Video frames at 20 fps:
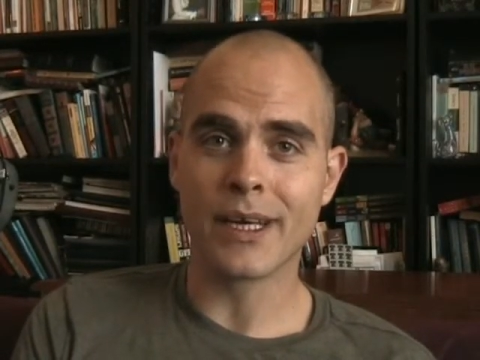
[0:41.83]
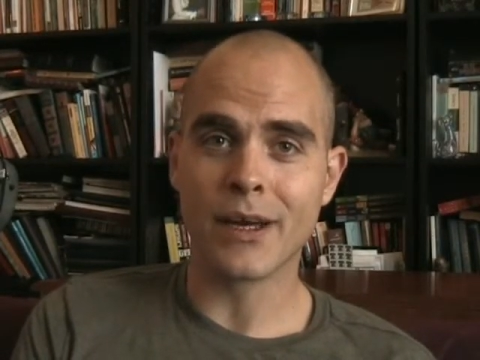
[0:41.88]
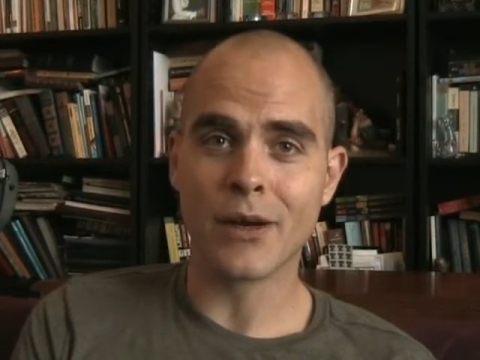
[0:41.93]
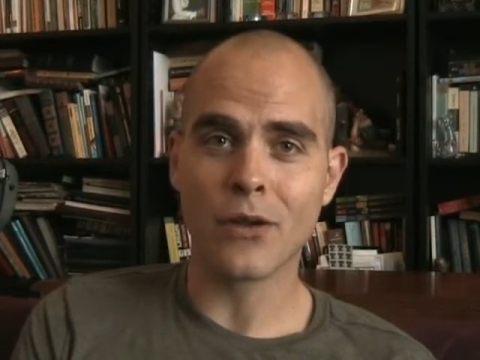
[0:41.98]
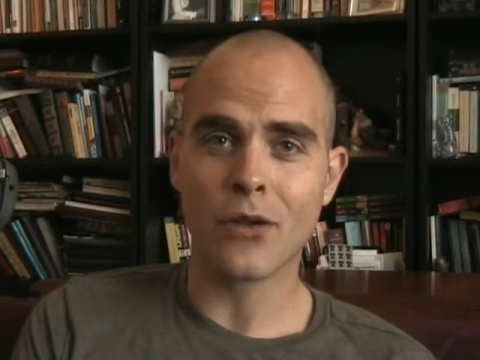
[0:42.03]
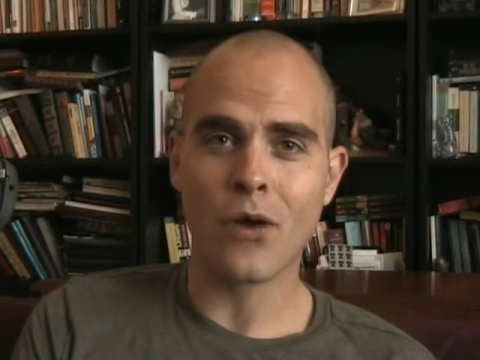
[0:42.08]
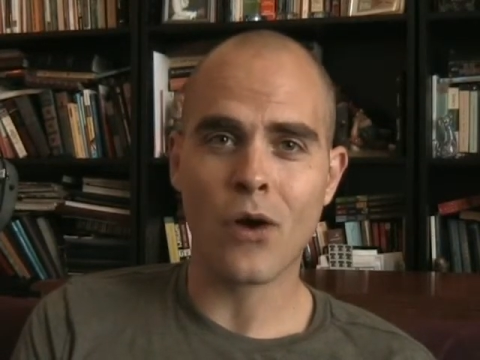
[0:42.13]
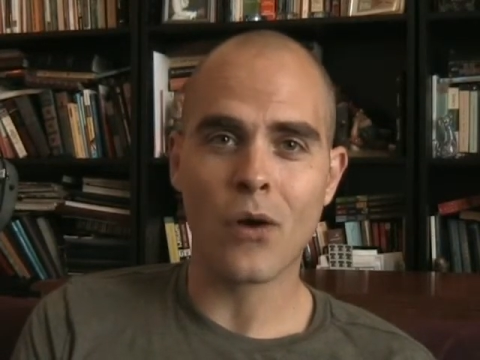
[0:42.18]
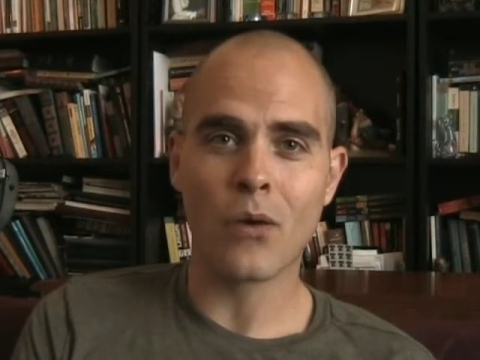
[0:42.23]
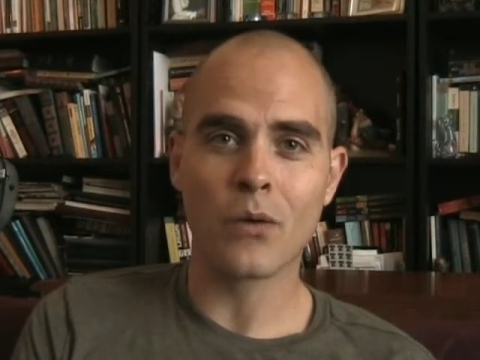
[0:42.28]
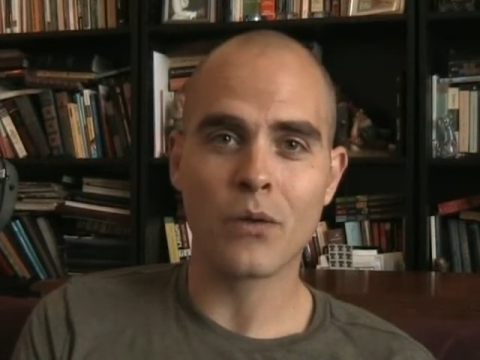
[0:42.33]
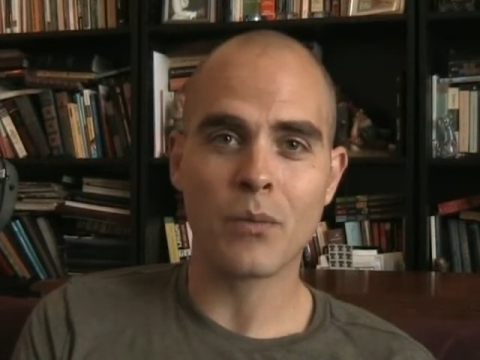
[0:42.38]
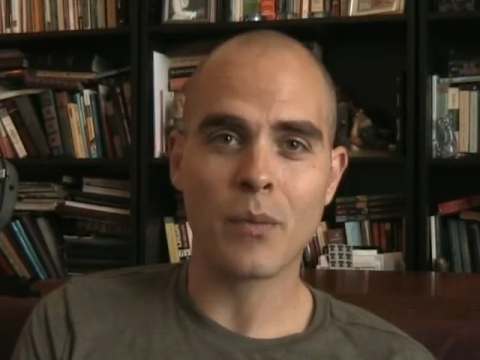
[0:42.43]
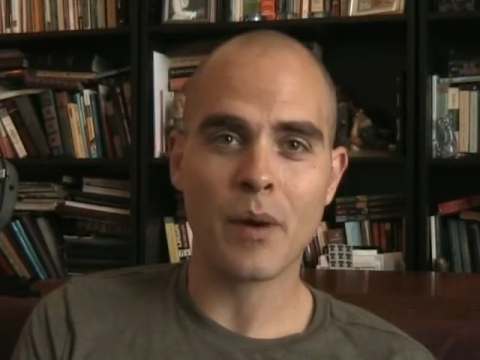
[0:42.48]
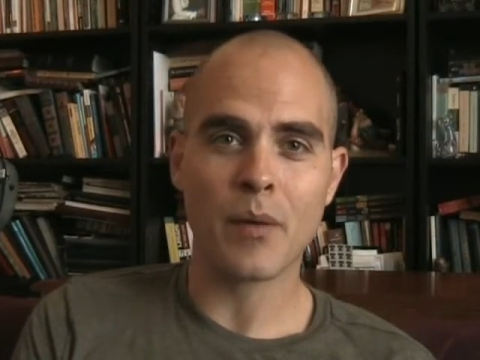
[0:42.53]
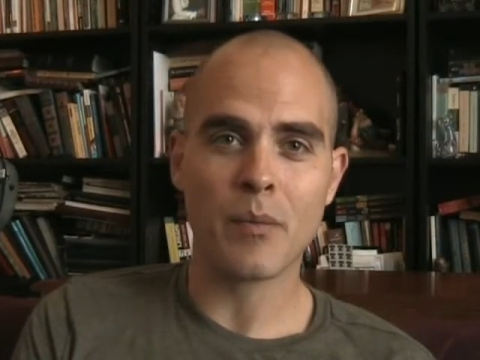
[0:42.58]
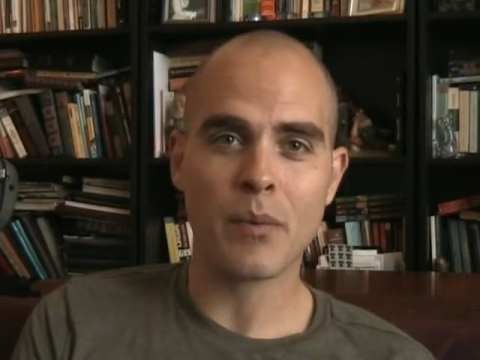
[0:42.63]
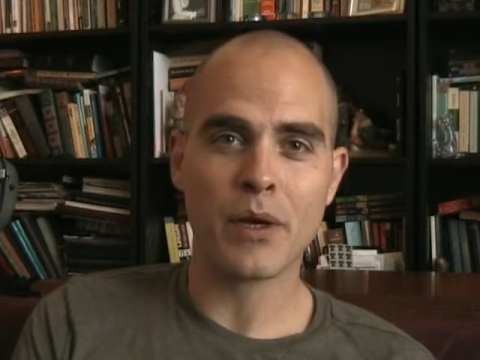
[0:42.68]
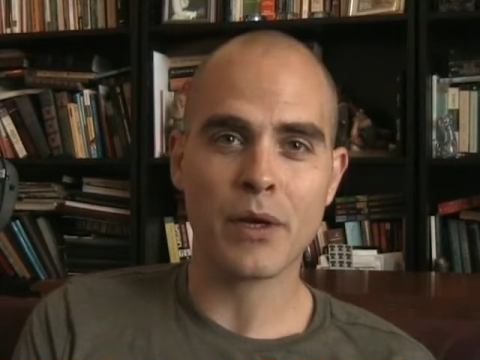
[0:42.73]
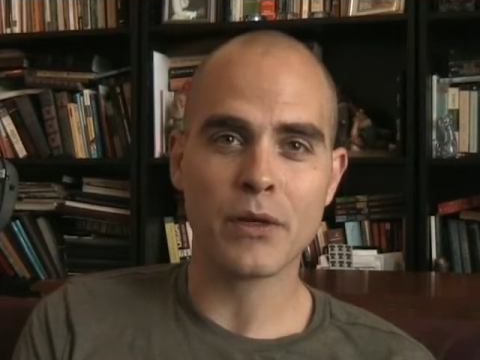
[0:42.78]
get along with
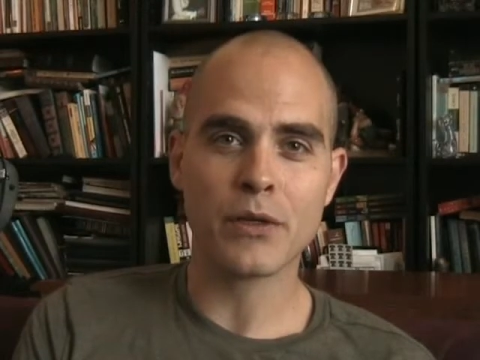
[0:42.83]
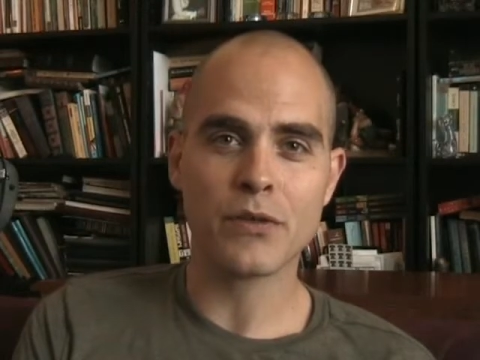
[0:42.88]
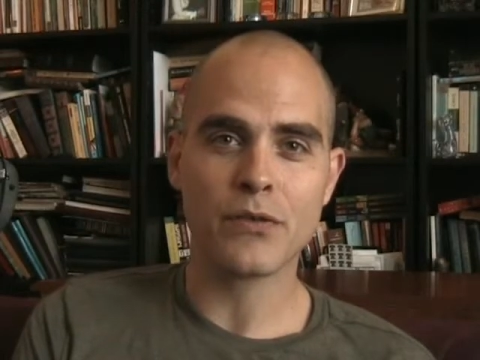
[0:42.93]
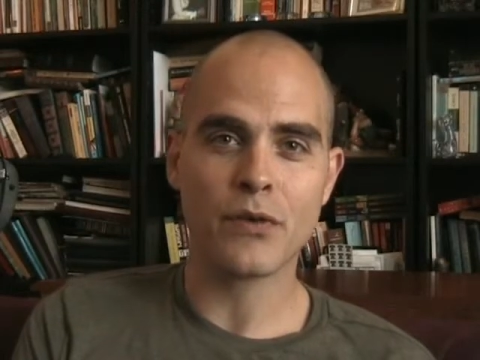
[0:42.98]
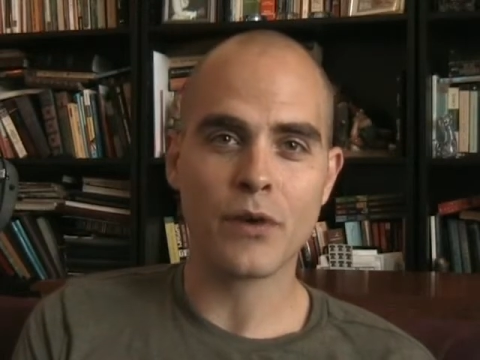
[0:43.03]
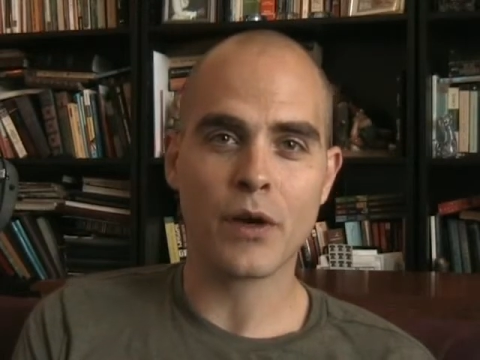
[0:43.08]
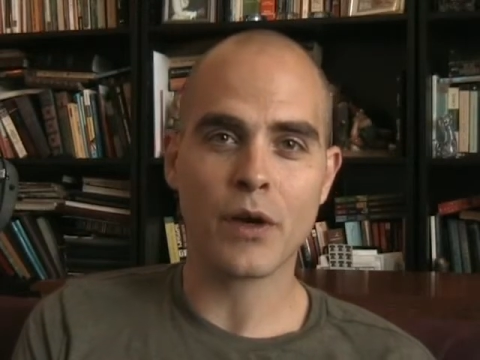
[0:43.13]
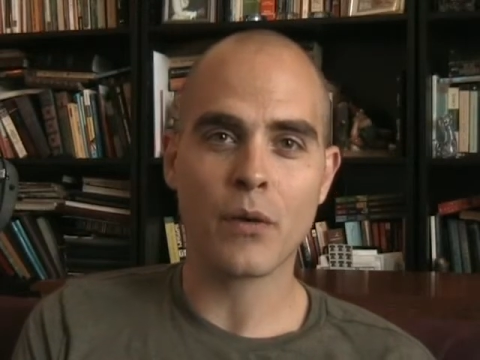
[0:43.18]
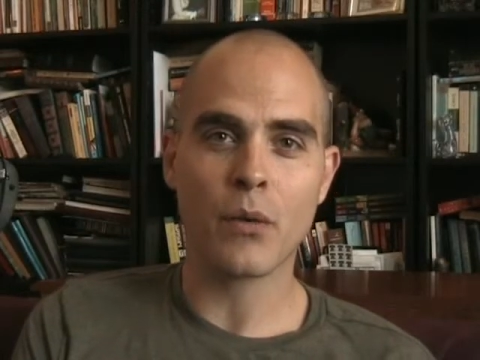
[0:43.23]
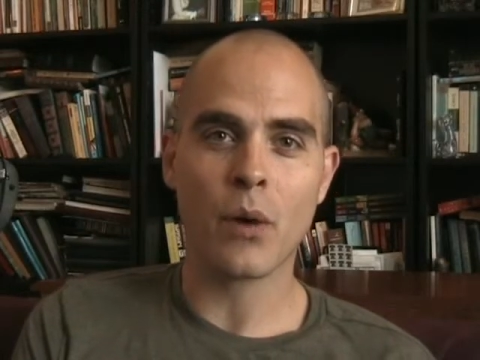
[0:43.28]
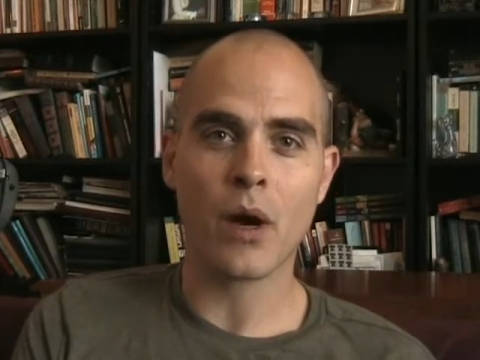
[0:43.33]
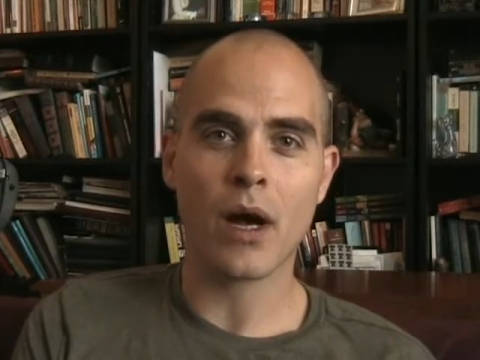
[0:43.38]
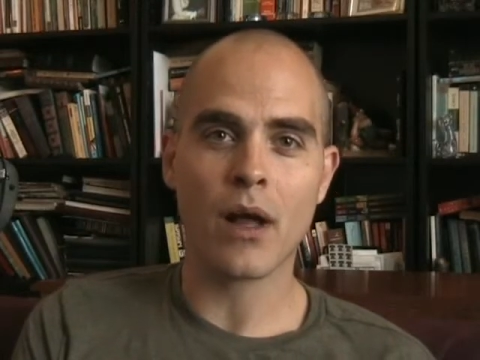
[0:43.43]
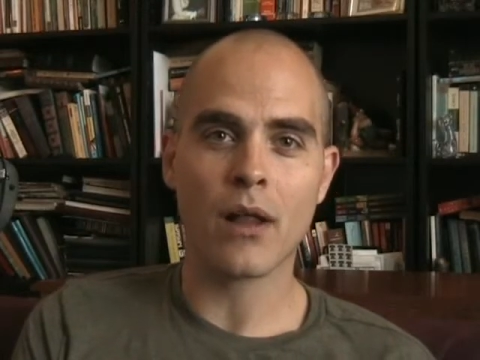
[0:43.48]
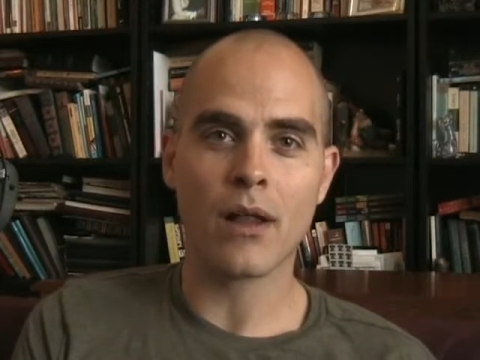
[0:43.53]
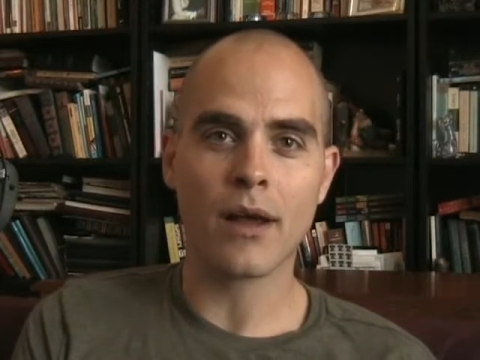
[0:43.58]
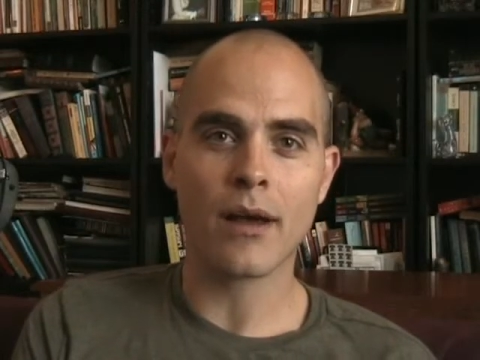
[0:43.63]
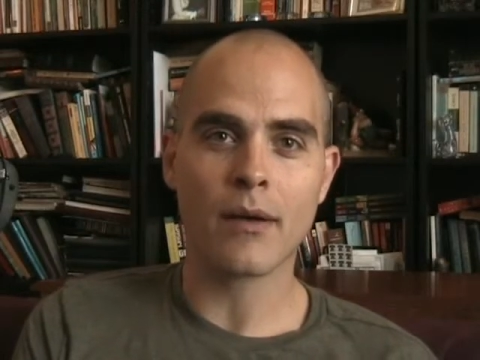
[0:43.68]
my peers very well.